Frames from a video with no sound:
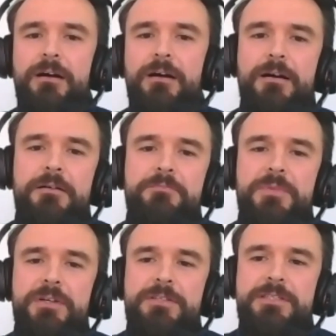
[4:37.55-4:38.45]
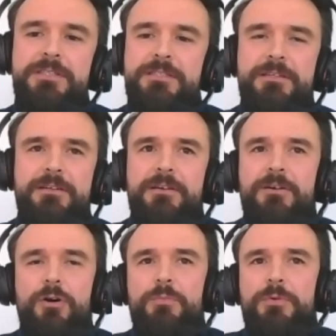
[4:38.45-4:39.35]
um, this
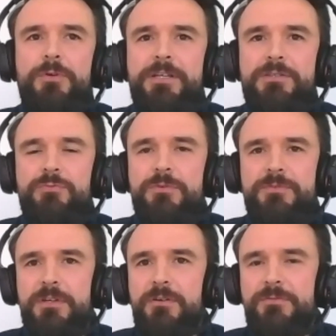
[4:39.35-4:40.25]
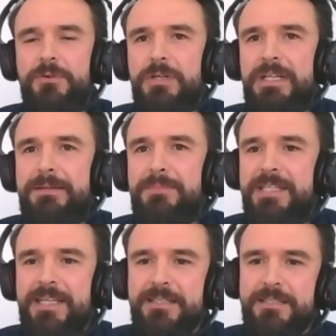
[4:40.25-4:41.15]
uh, operates with the very
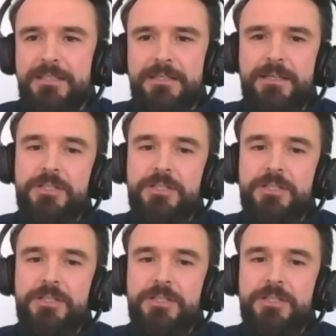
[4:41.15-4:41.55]
limited uh,